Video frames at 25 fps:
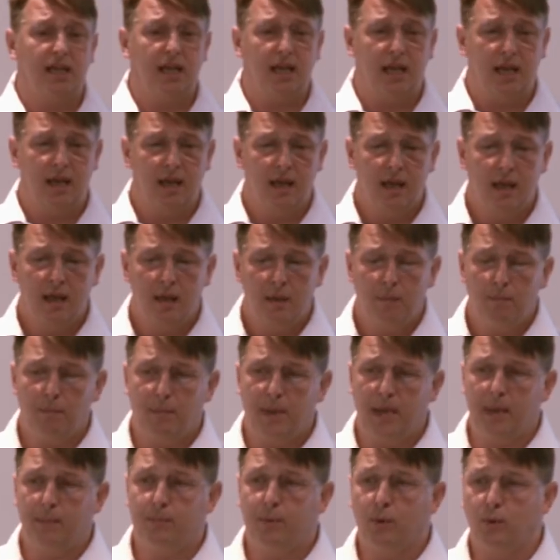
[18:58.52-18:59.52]
see
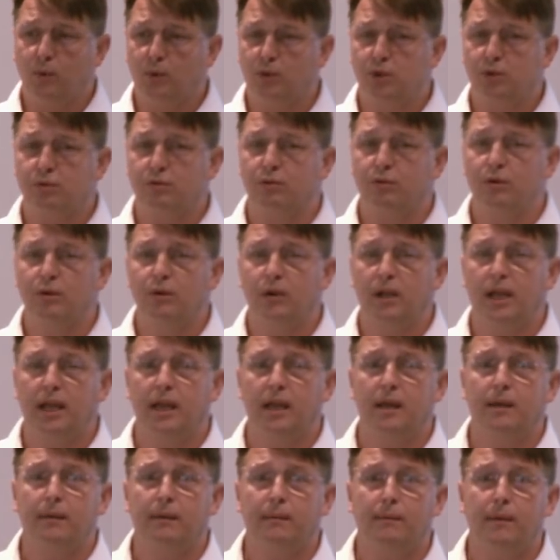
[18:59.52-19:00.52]
people
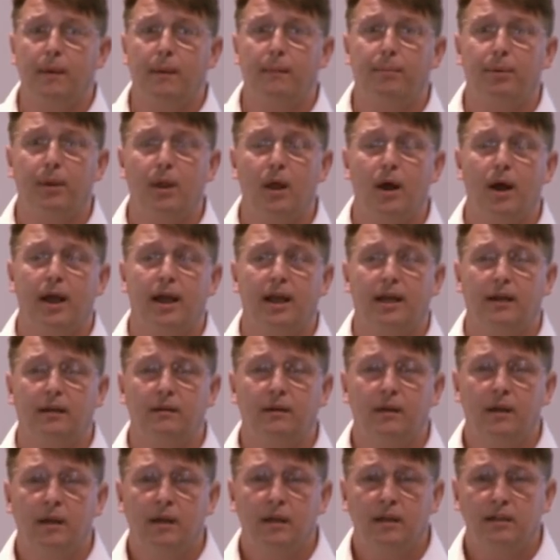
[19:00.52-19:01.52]
truly
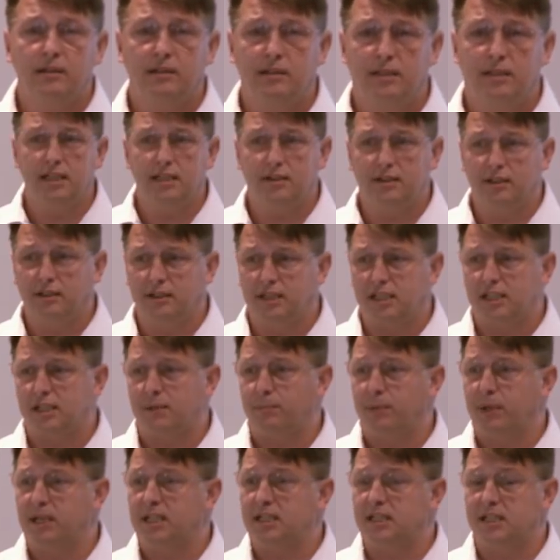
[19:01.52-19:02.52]
applying the
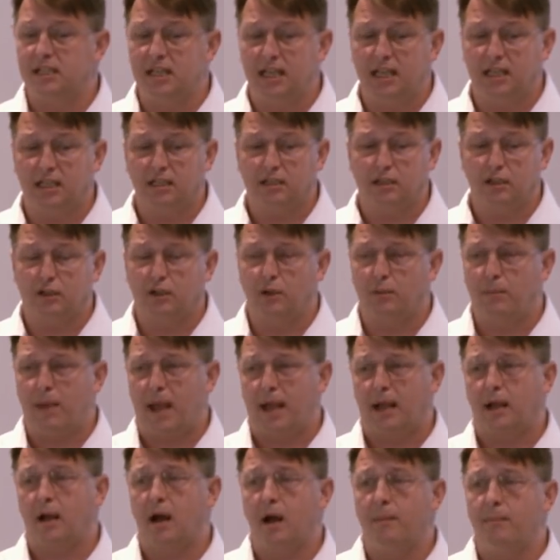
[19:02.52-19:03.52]
disciplines needed to do
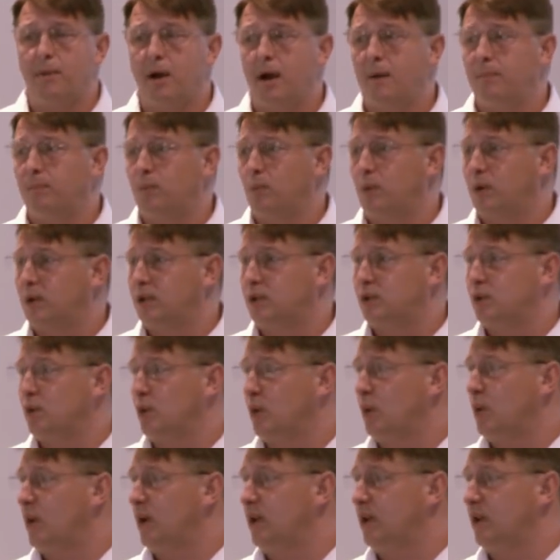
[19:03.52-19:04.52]
backup. We're going to
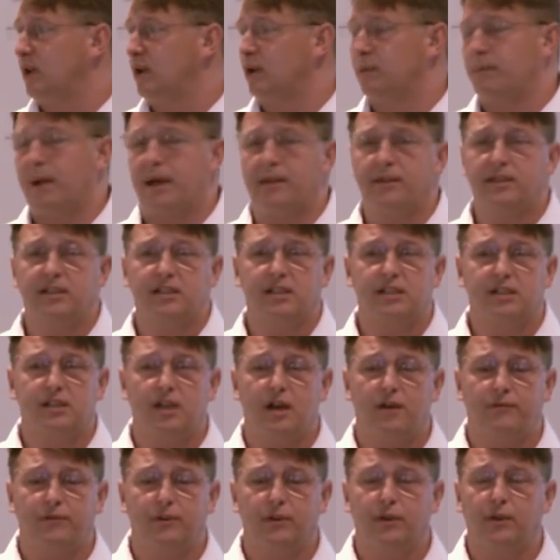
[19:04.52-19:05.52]
talk quite a lot about this
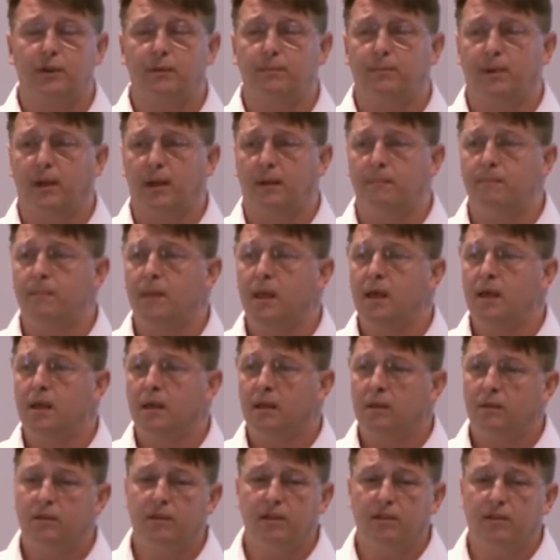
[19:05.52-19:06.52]
afternoon, but
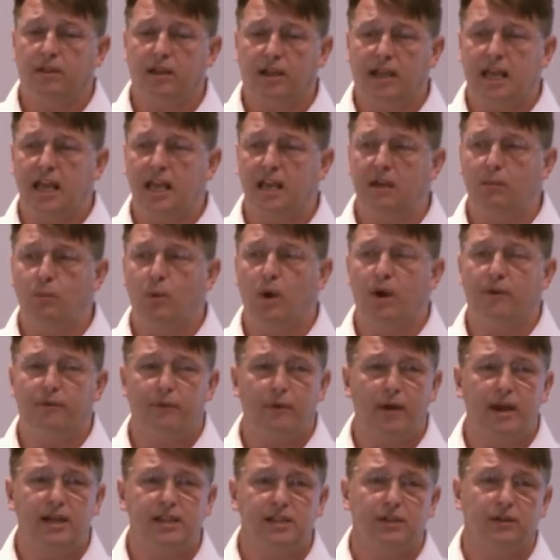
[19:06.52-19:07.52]
the key word
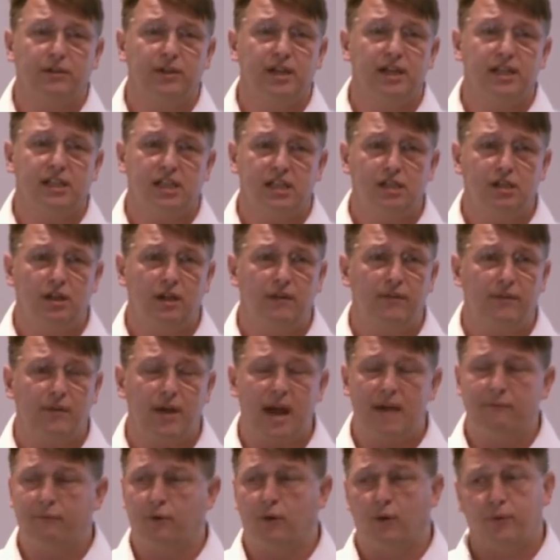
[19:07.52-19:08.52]
phrase on this is if
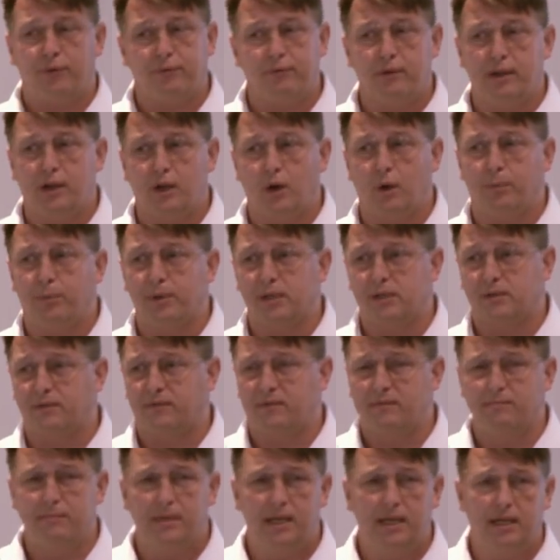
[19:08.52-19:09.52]
you haven't got 3 copies
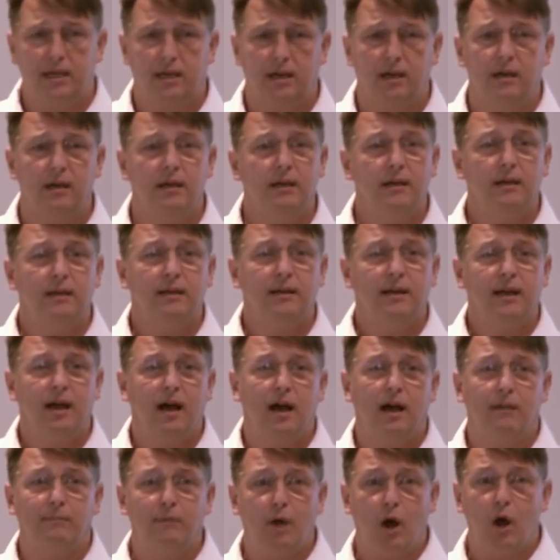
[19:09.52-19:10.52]
of the media,
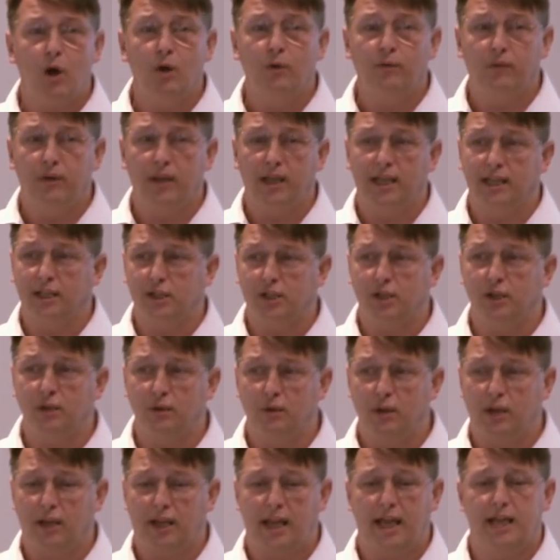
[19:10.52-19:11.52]
hopefully in
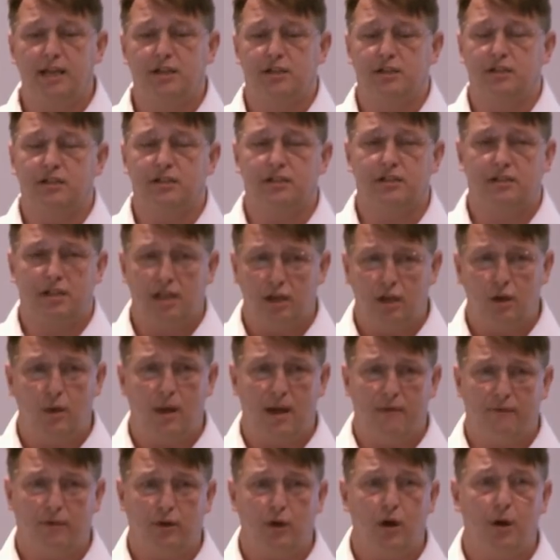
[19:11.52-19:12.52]
2 locations, then you
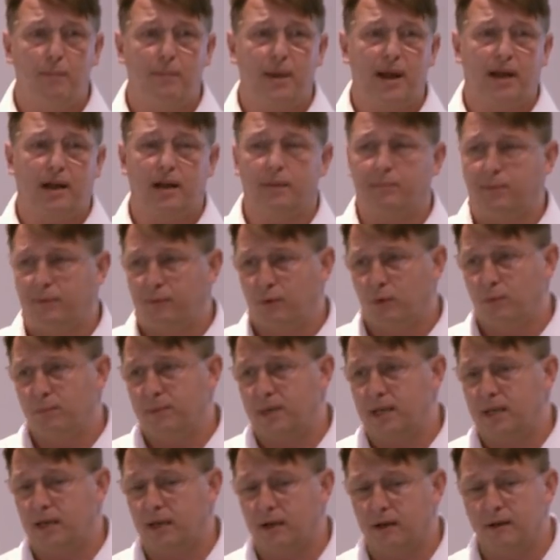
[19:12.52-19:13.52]
haven't got a backup of your
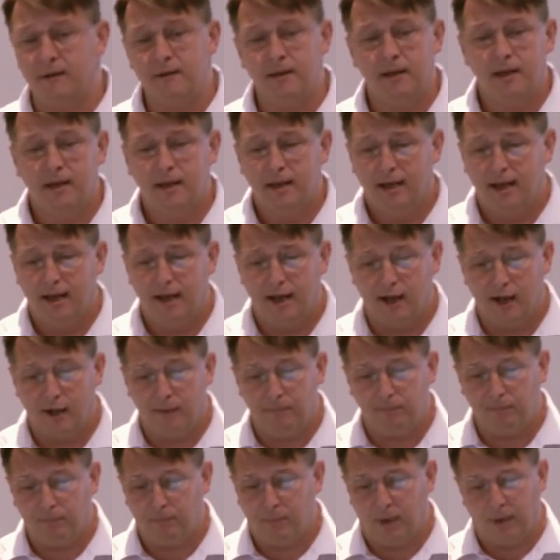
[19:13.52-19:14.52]
media.
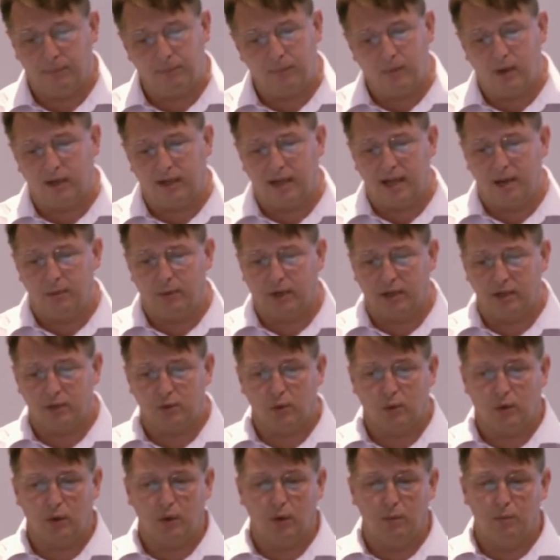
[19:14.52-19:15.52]
But again, we're going
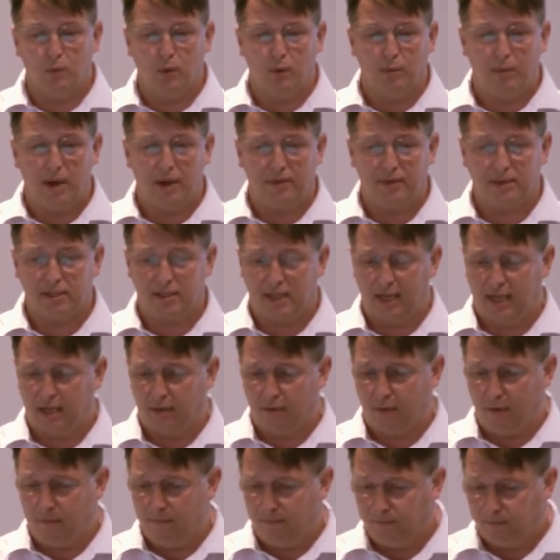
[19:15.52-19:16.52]
to talk a lot more about this
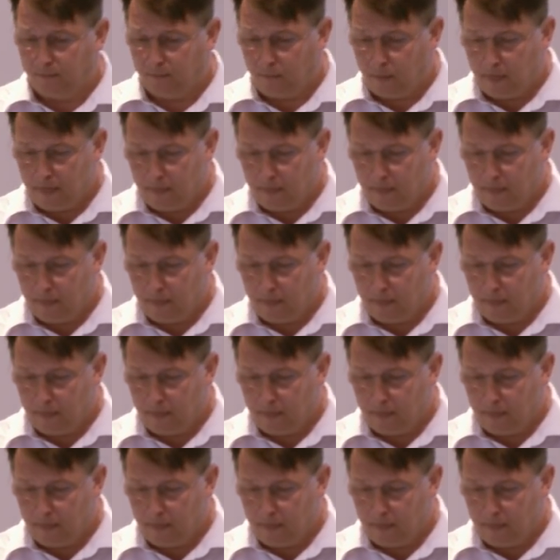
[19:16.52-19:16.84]
later on.